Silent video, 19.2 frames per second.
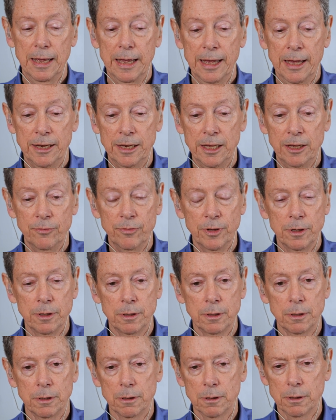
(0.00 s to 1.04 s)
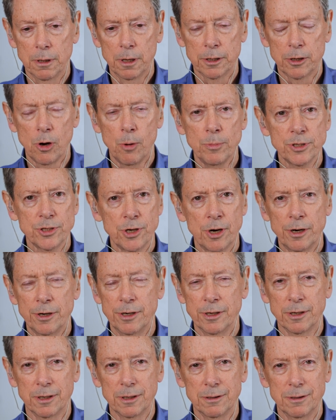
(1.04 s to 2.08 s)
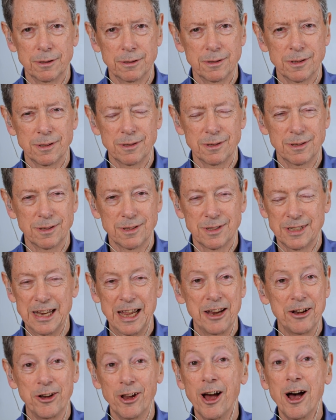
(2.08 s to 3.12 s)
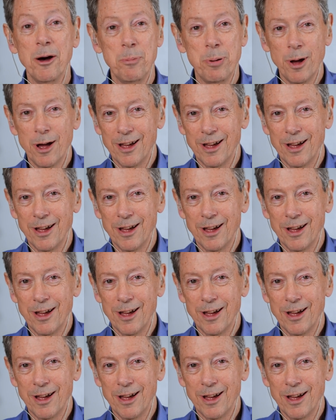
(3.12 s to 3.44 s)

and even like almost hard to stand up